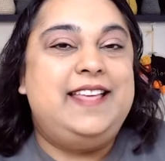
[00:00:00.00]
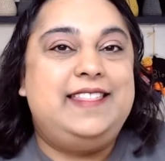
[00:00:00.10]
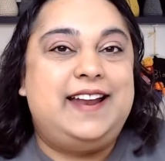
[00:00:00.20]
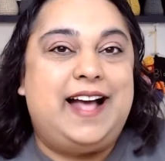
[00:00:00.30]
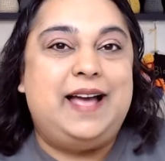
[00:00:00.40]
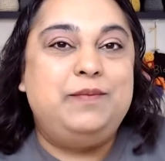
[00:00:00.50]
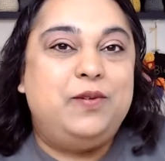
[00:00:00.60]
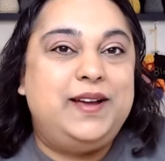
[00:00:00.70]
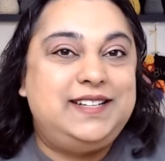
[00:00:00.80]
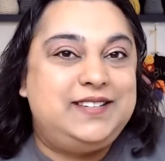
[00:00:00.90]
that I'm
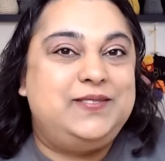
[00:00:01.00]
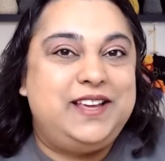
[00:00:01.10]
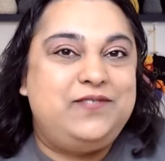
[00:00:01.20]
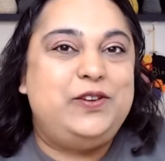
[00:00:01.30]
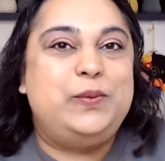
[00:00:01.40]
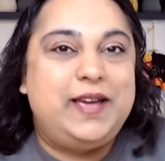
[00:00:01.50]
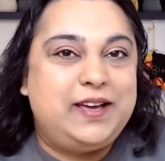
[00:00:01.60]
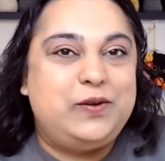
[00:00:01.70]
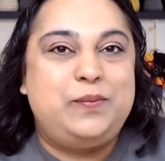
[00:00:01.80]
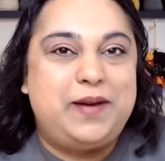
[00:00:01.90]
going to give you a
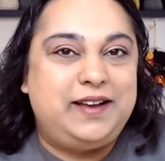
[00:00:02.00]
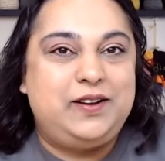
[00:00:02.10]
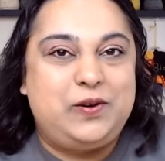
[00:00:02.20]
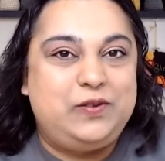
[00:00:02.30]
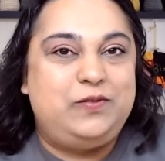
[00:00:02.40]
coupon code